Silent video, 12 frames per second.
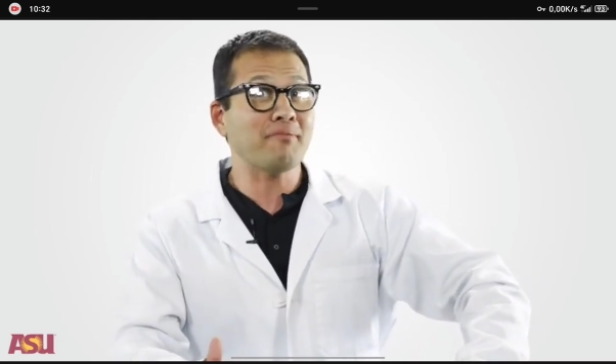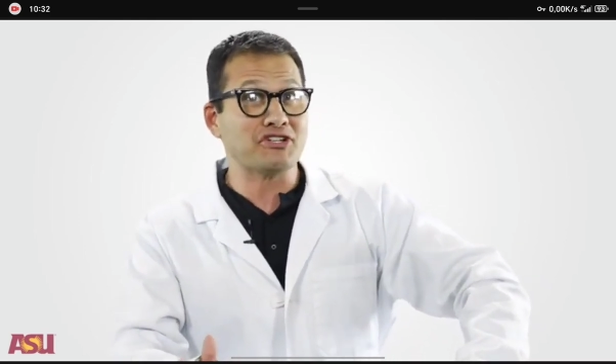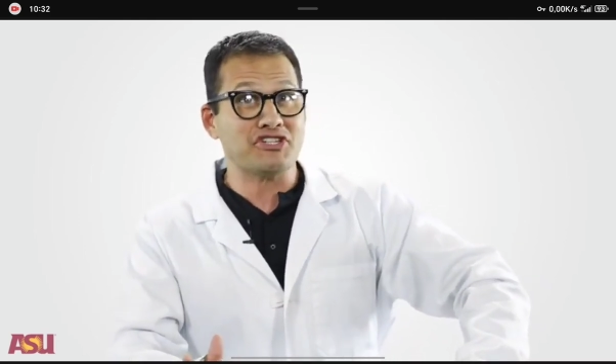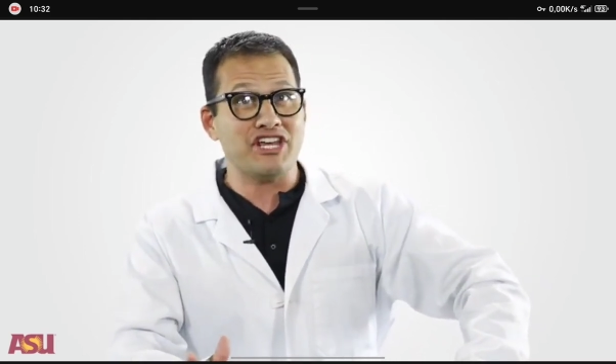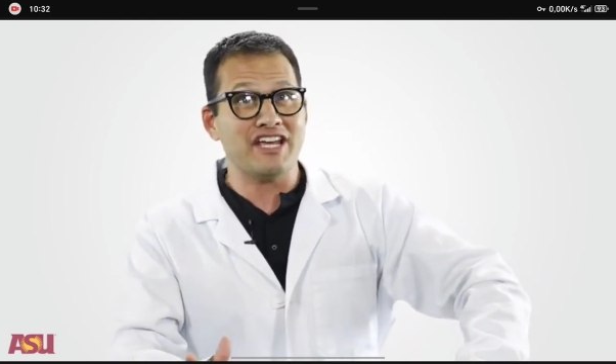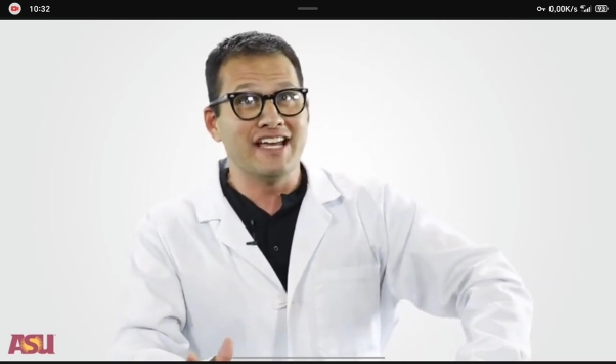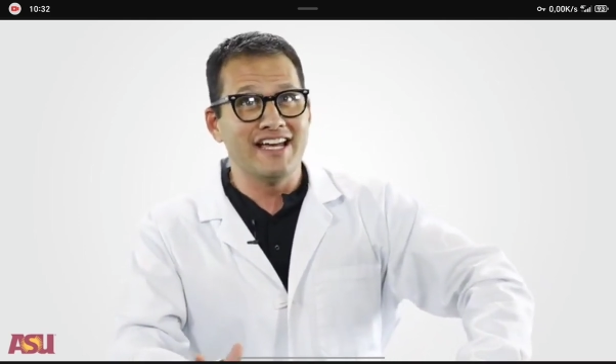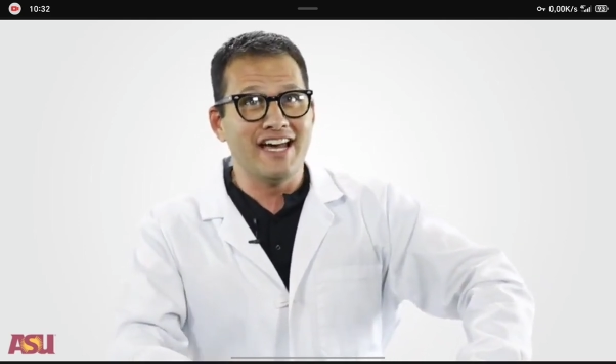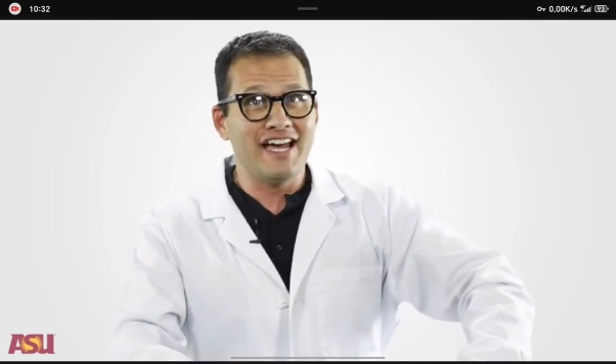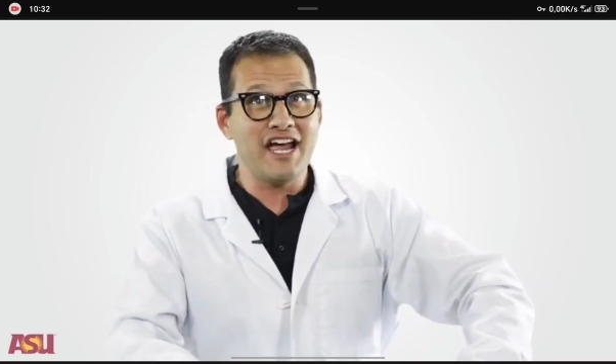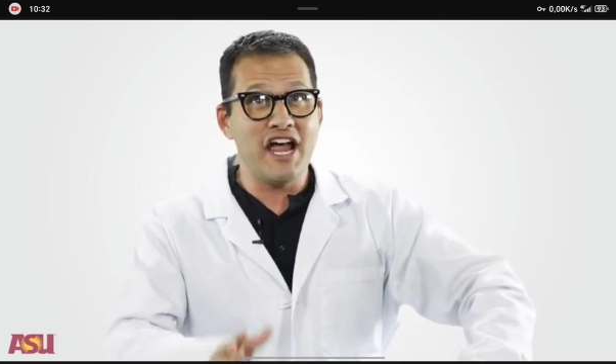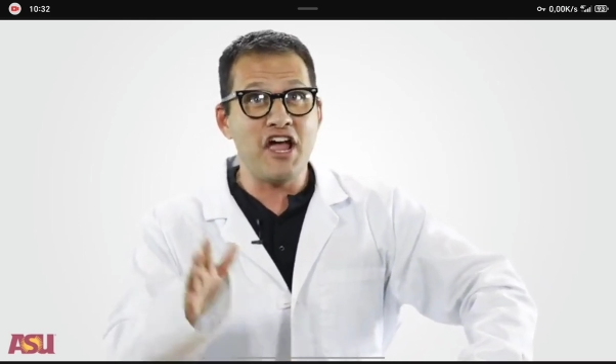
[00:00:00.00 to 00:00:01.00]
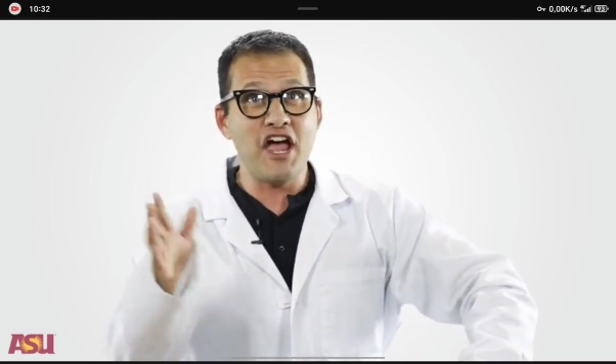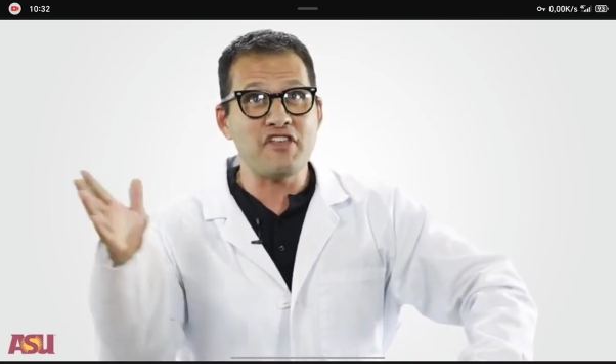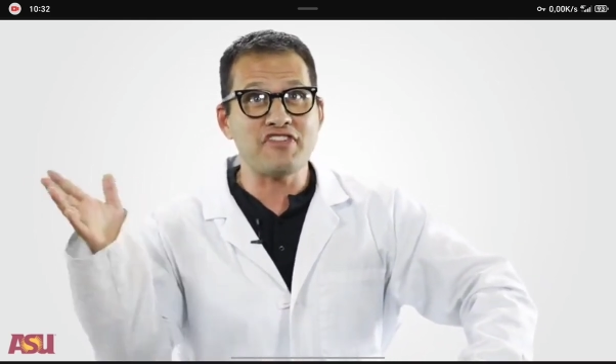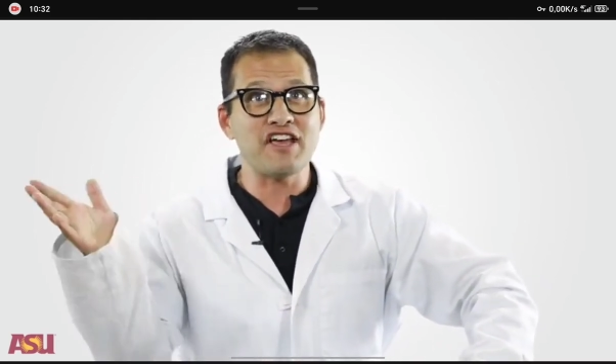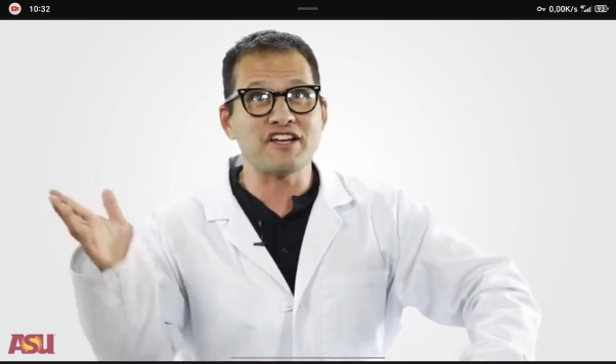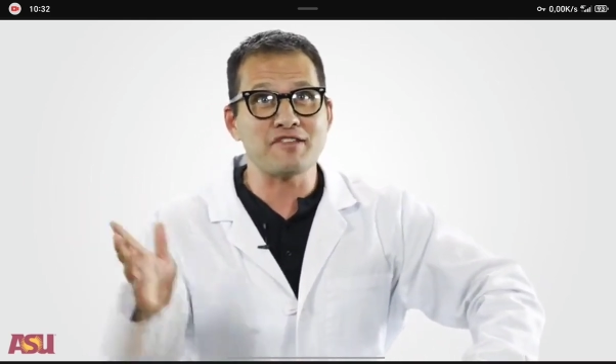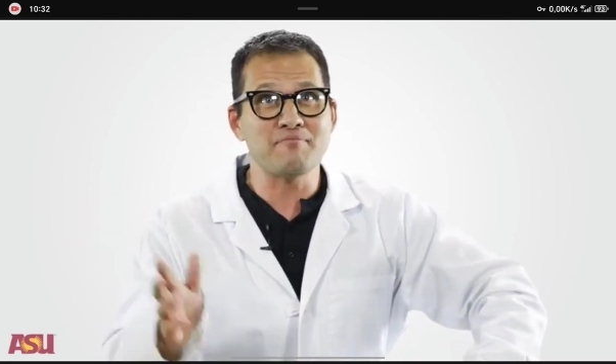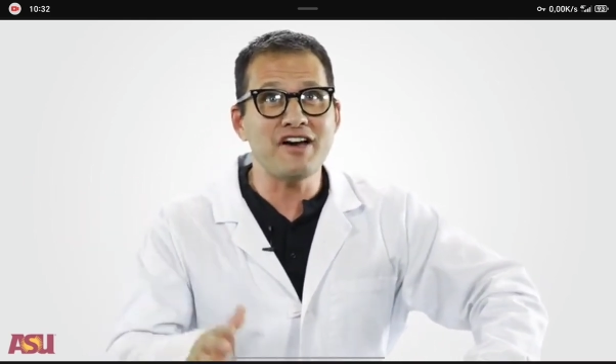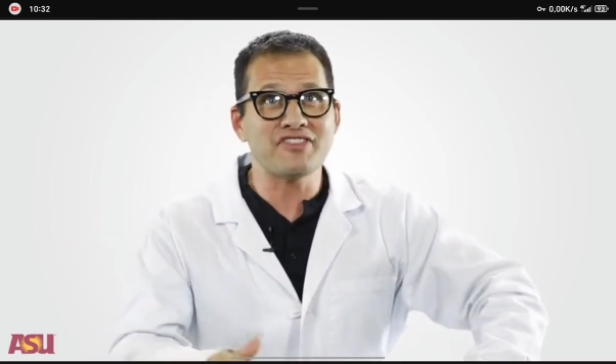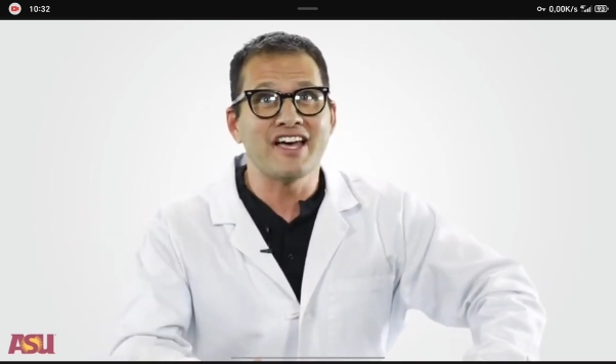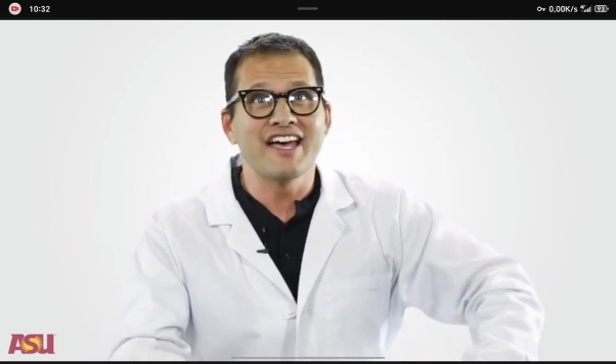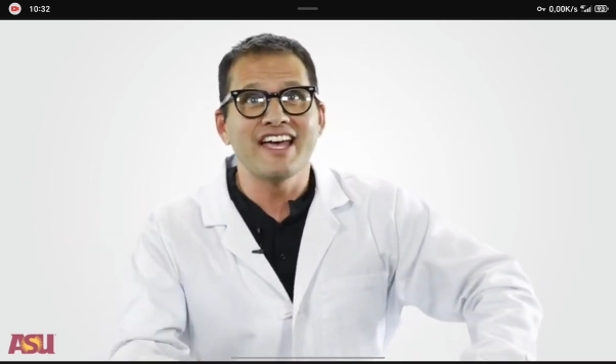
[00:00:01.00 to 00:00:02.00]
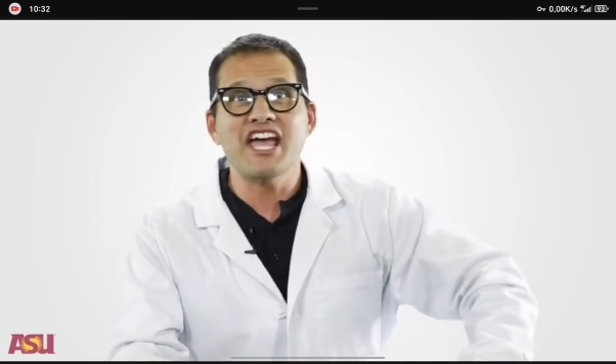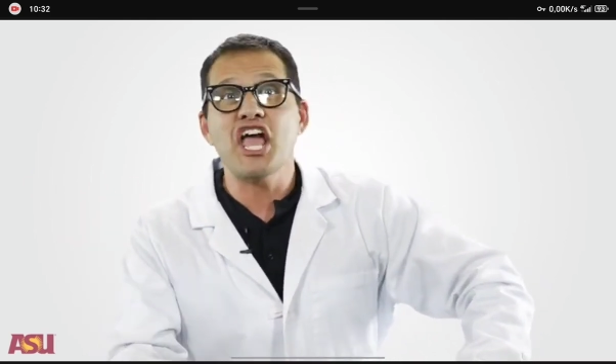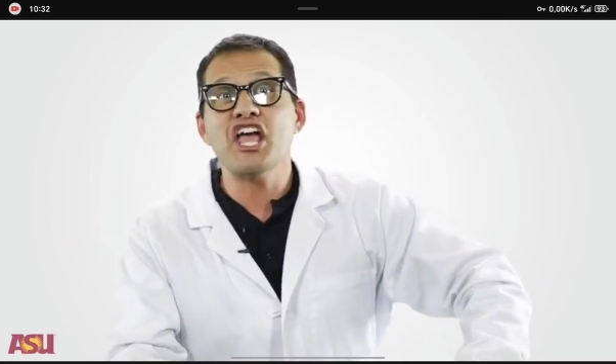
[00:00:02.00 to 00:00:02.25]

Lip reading: publishing at the end of the month.